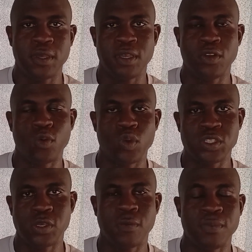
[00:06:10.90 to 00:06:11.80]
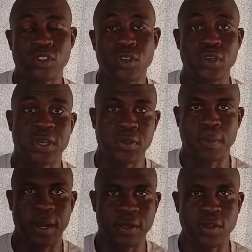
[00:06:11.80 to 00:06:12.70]
between you and your
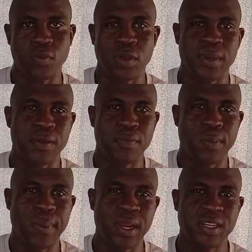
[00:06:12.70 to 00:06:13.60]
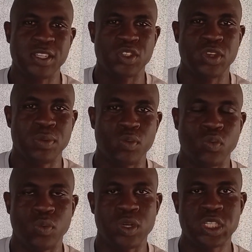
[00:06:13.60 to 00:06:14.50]
partner, whereby your partner is
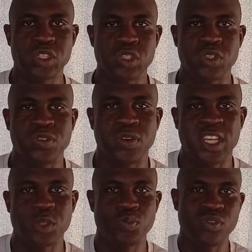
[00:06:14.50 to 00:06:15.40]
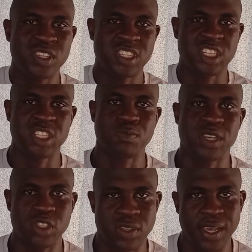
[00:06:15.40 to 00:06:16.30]
wanting to express his
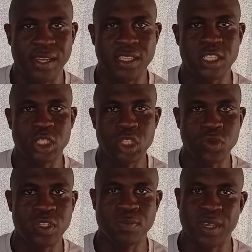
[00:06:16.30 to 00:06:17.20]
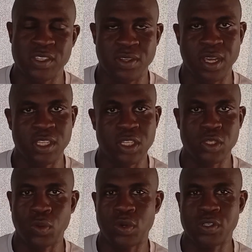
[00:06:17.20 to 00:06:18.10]
masculinity, show his masculinity
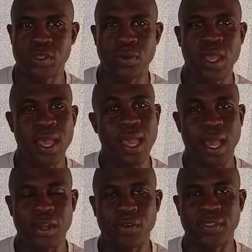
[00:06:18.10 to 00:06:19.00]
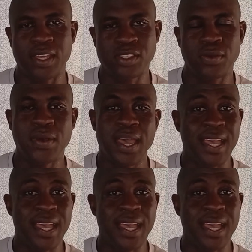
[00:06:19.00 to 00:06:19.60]
towards you and all that. So